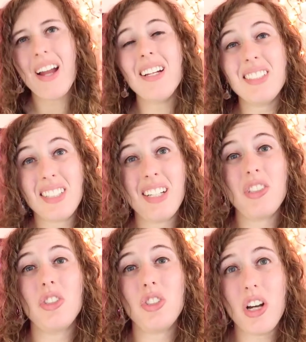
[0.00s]
and it
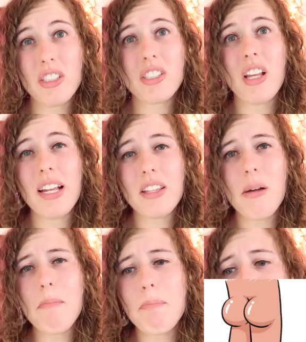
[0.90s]
tastes just like
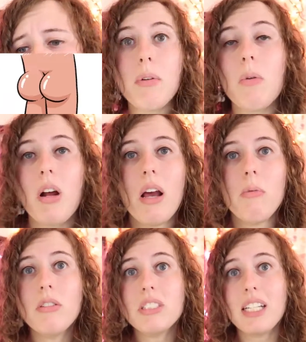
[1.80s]
them. But, but what I
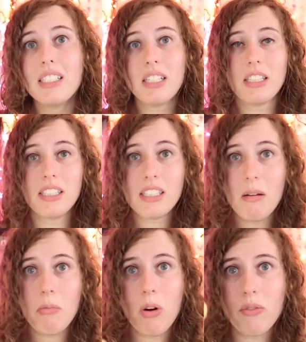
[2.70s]
will say is that these
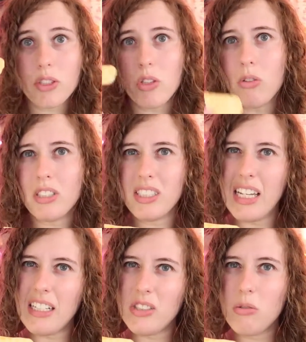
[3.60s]
have more of a salty
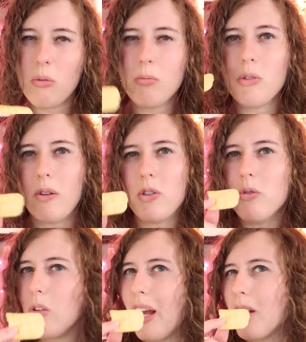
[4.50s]
taste to them, so I do
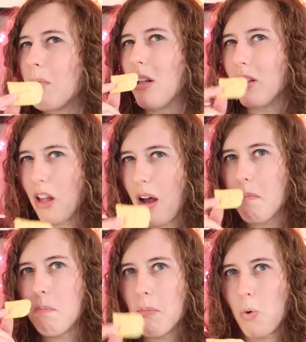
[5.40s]
like them a
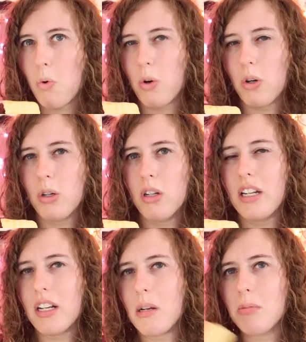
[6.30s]
lot more
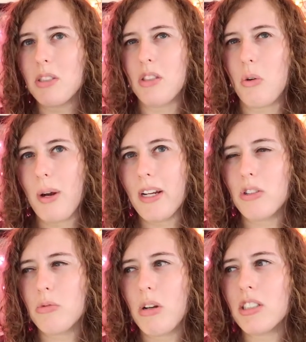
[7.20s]
than it comes to the
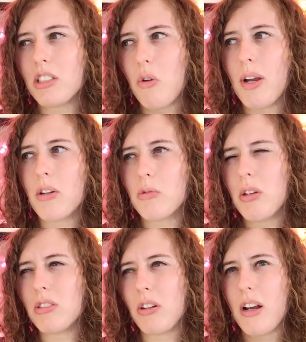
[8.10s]
Quakers ones. The Quakers
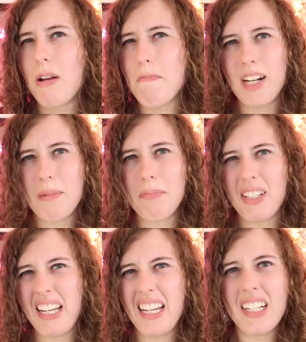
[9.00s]
ones are kind of, kind of
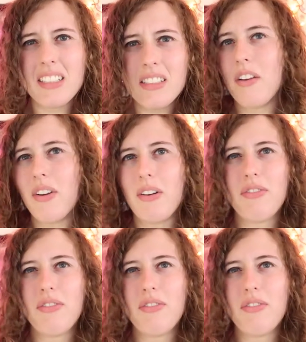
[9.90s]
bland, not very